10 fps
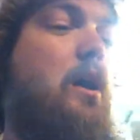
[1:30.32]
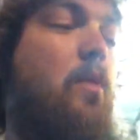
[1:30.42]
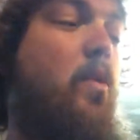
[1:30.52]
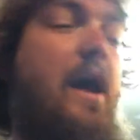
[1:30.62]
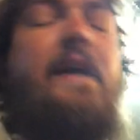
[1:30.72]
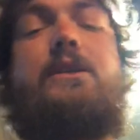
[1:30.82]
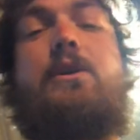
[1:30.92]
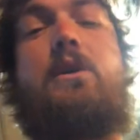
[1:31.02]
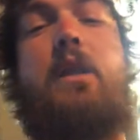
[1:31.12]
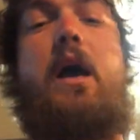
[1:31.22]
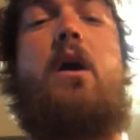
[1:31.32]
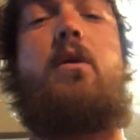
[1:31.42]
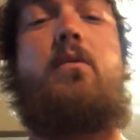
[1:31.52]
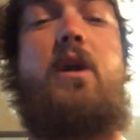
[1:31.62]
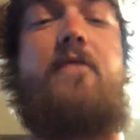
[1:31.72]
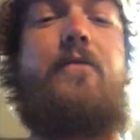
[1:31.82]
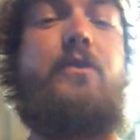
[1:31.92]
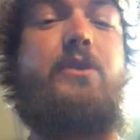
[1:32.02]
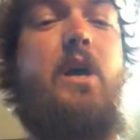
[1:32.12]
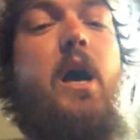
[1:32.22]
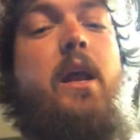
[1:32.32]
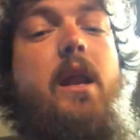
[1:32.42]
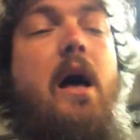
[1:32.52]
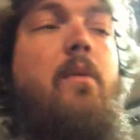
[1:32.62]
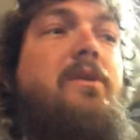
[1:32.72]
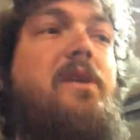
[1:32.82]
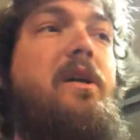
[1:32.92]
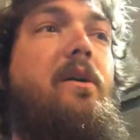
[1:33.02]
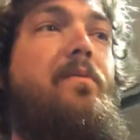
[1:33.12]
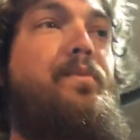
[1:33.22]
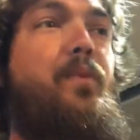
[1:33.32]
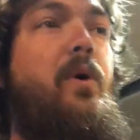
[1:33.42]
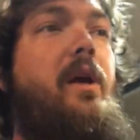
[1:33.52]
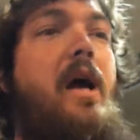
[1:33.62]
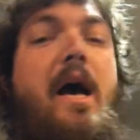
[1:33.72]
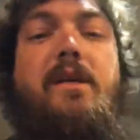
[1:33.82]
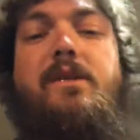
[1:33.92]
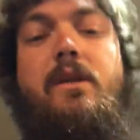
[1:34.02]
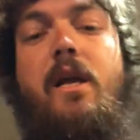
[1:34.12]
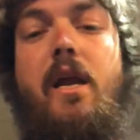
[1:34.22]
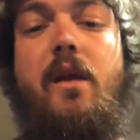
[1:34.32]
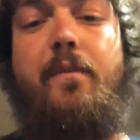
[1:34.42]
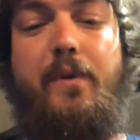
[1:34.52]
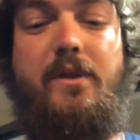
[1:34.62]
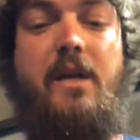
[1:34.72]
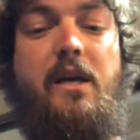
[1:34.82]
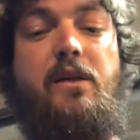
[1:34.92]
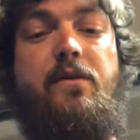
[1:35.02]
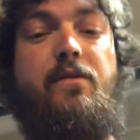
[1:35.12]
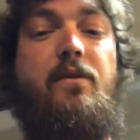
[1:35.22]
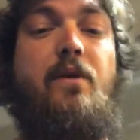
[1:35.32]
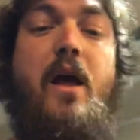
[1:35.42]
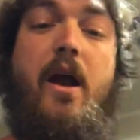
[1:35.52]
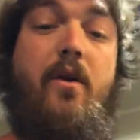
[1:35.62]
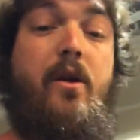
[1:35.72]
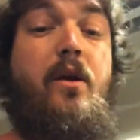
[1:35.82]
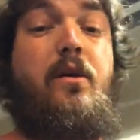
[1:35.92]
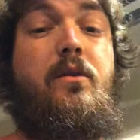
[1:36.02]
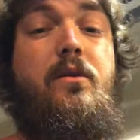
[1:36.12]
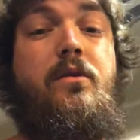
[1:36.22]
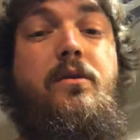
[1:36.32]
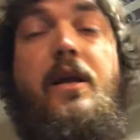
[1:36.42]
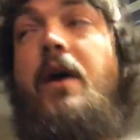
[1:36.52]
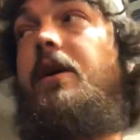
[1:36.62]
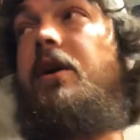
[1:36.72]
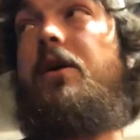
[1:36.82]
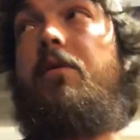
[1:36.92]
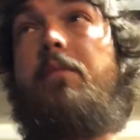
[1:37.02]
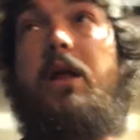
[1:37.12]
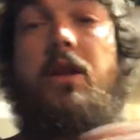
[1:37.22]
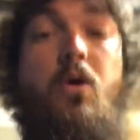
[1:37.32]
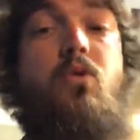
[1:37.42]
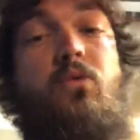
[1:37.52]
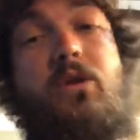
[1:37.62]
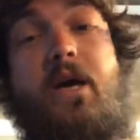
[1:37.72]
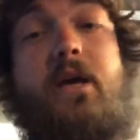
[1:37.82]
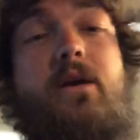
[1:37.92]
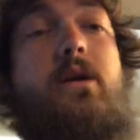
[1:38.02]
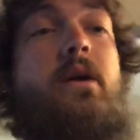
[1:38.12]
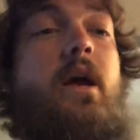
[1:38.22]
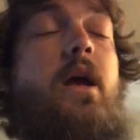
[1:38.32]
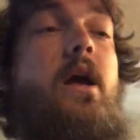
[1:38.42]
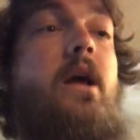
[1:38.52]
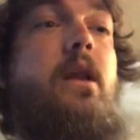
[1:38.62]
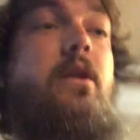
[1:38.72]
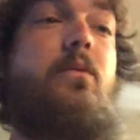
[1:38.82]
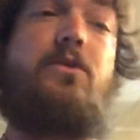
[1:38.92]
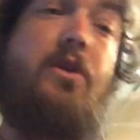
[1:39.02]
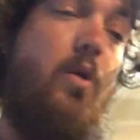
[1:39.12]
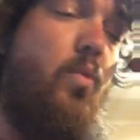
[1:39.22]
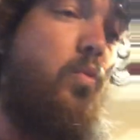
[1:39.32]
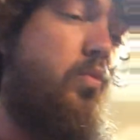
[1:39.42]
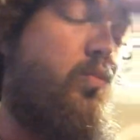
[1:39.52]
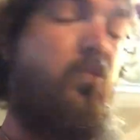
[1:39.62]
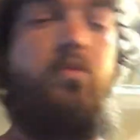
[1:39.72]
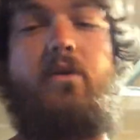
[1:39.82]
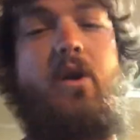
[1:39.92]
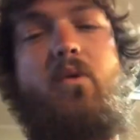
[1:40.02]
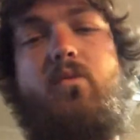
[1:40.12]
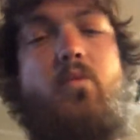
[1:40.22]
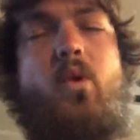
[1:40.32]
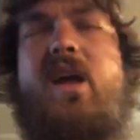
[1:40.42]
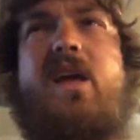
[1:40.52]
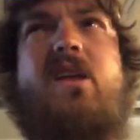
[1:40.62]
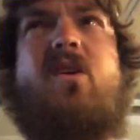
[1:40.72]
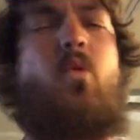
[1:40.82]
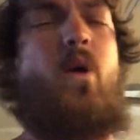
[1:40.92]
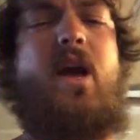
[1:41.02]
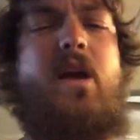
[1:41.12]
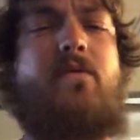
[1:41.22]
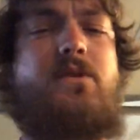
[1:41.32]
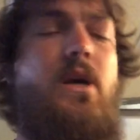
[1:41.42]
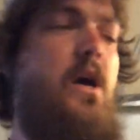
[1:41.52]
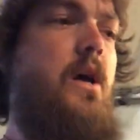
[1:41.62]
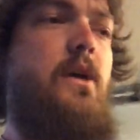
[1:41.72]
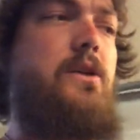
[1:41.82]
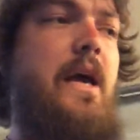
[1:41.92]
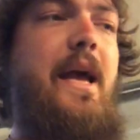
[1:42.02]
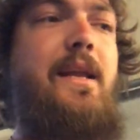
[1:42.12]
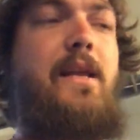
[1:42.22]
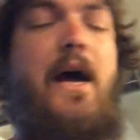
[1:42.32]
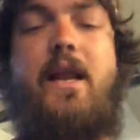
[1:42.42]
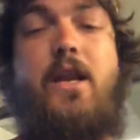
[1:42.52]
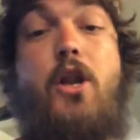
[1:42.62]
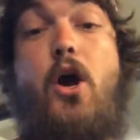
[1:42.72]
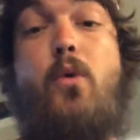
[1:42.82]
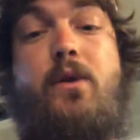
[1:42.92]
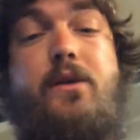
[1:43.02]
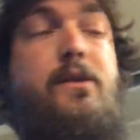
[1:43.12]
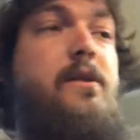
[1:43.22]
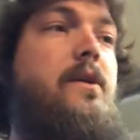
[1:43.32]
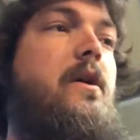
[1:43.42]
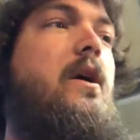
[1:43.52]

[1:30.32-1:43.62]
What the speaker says: When I took it out, when I first got it, I was in a pretty isolated, protected area down here at my local lake, and there was no, wind, no waves, so I didn't notice.